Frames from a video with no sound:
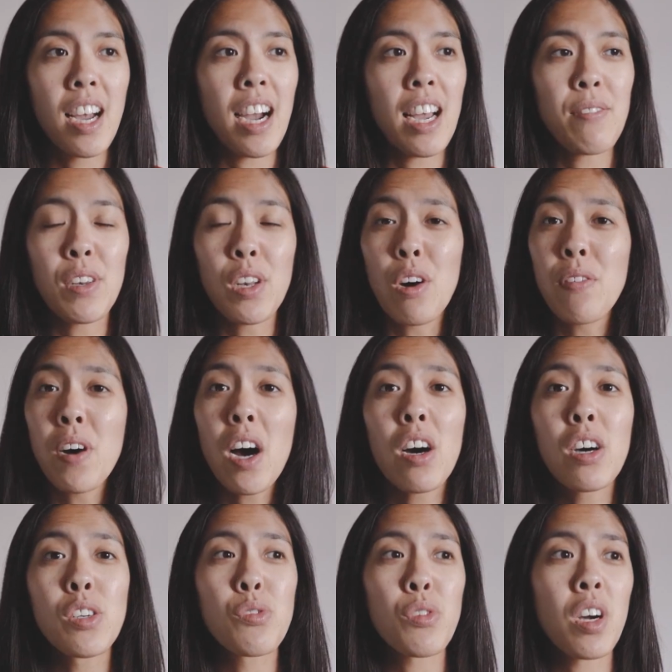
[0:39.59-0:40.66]
I have a lot of
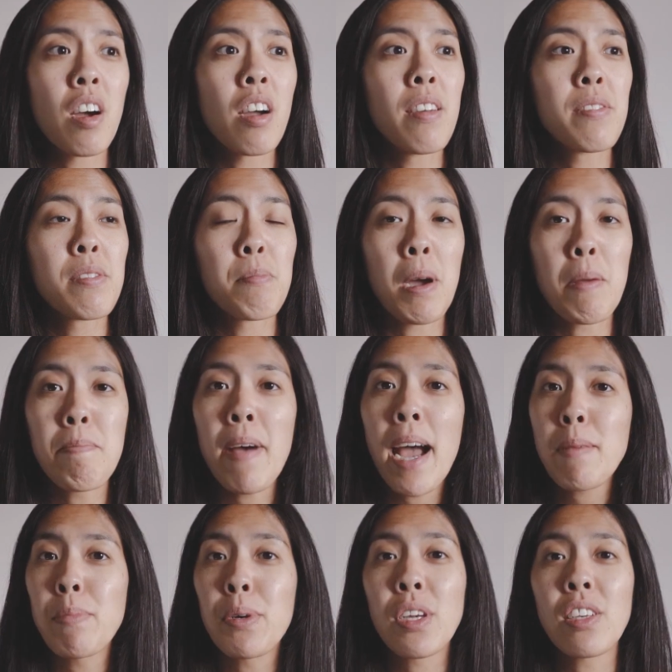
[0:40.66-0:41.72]
hard drives, my
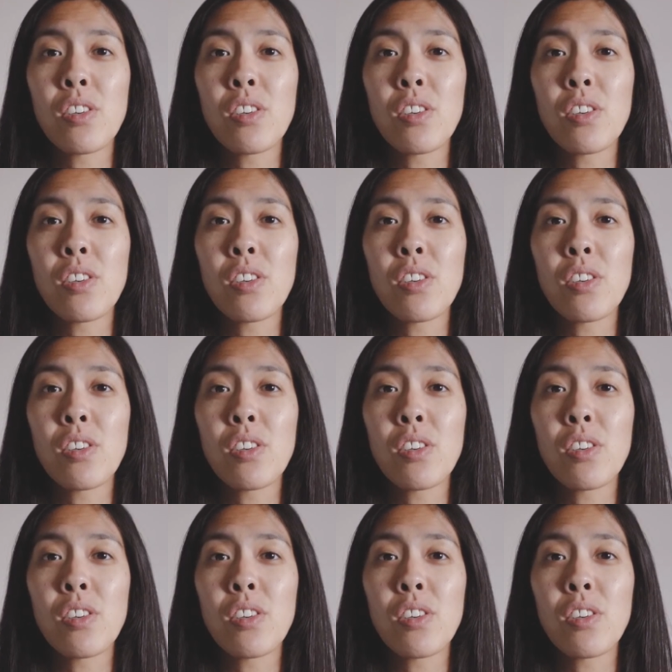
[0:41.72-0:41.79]
MacBook